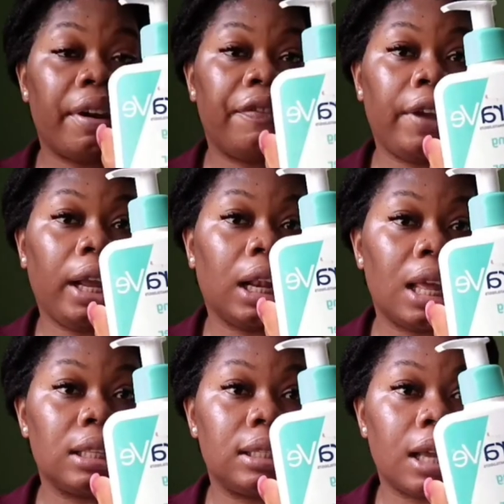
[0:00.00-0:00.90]
Cerave
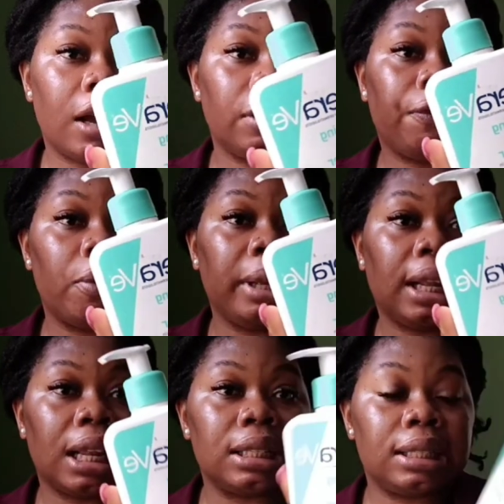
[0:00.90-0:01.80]
cleanser, the foaming
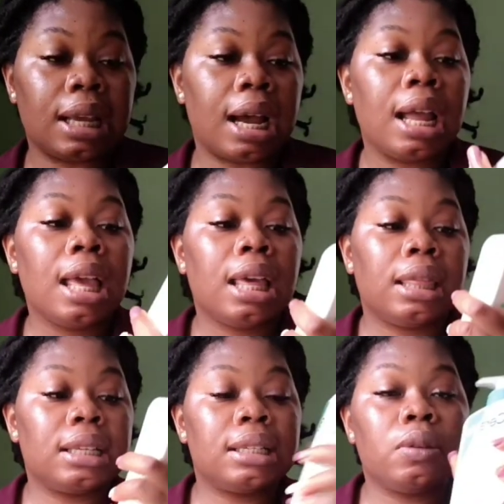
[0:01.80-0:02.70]
cleanser.
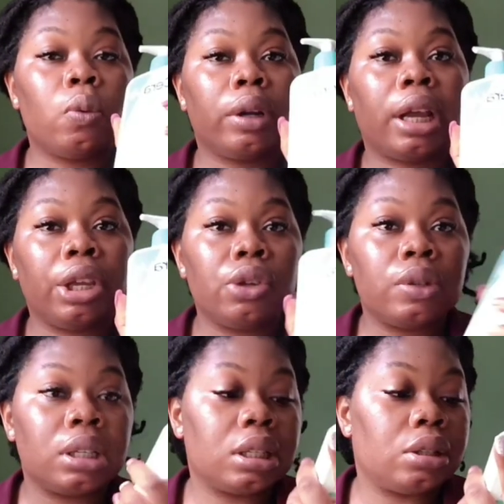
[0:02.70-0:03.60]
This is the one I
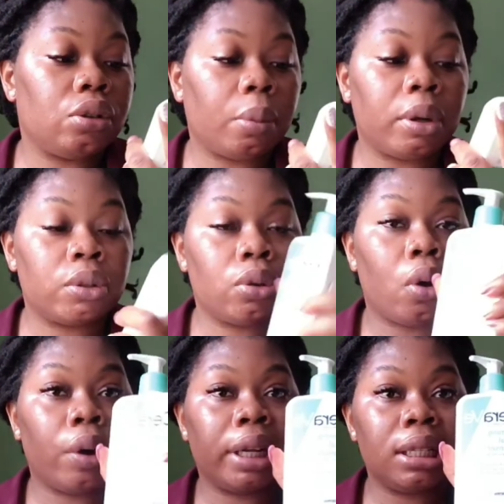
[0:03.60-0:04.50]
use. This is the normal to
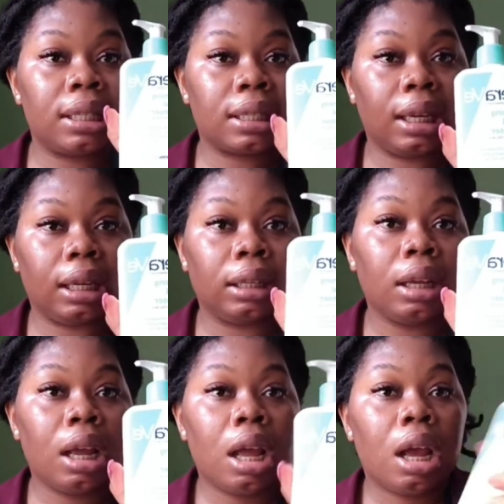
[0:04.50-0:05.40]
oil skin,